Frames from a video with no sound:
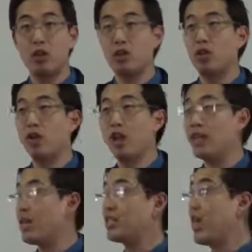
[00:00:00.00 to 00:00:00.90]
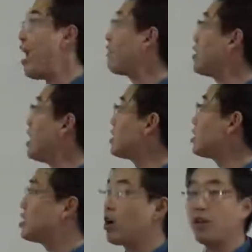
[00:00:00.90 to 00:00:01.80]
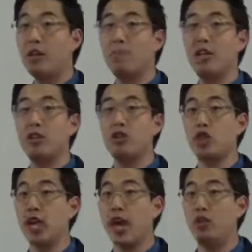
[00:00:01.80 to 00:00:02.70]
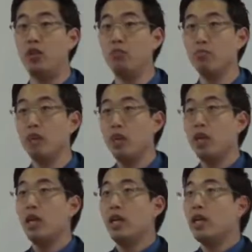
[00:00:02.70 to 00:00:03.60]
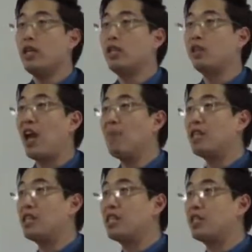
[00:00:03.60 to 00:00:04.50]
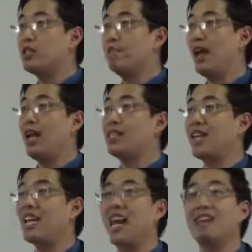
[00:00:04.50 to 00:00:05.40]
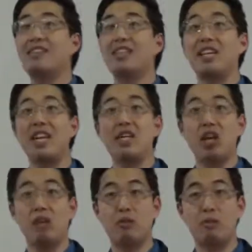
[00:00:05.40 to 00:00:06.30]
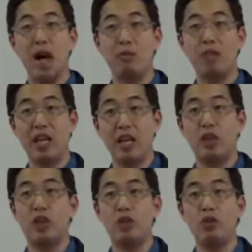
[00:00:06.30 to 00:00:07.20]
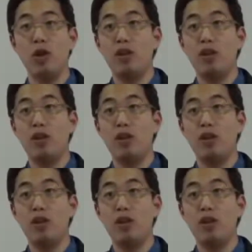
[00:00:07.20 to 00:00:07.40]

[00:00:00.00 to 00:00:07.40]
So it doesn't have to necessarily be his channel. He is famous in his debates against the King James Bible issue.